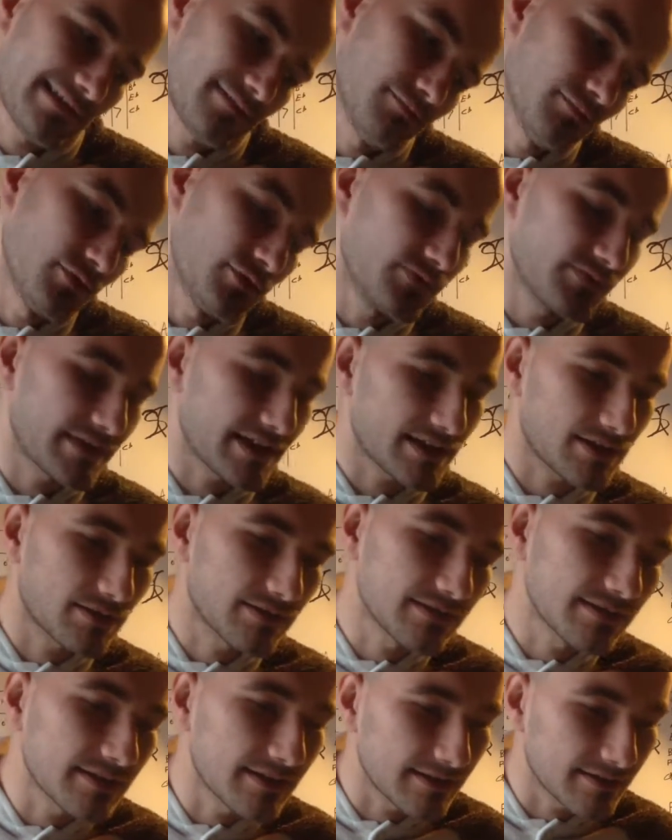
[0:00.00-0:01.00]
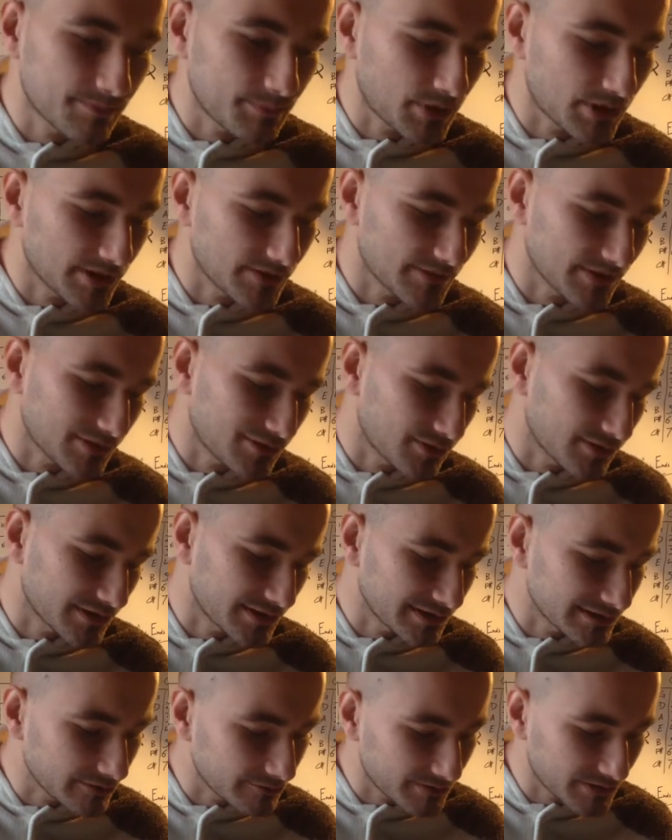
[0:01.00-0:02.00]
move that part of the chord a
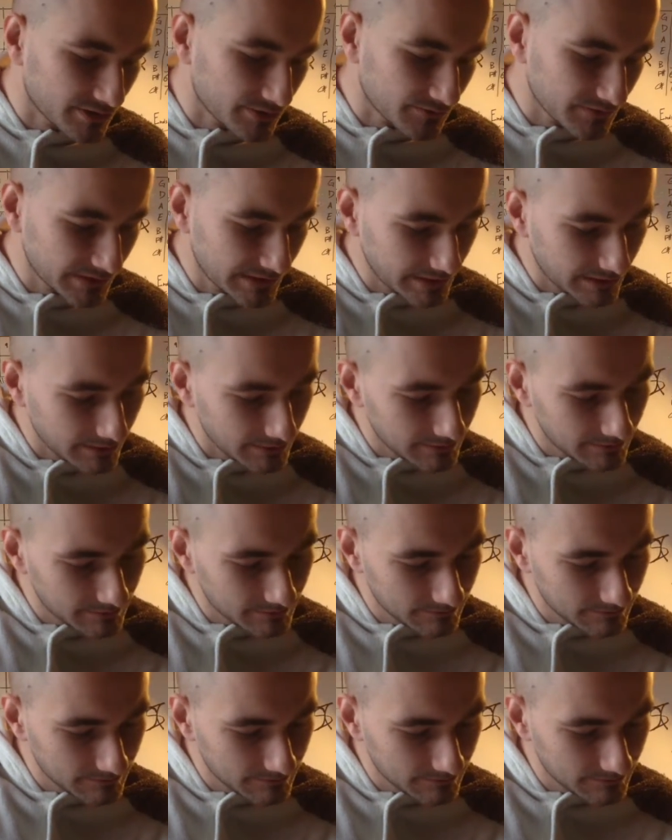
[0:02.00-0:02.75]
little bit over here.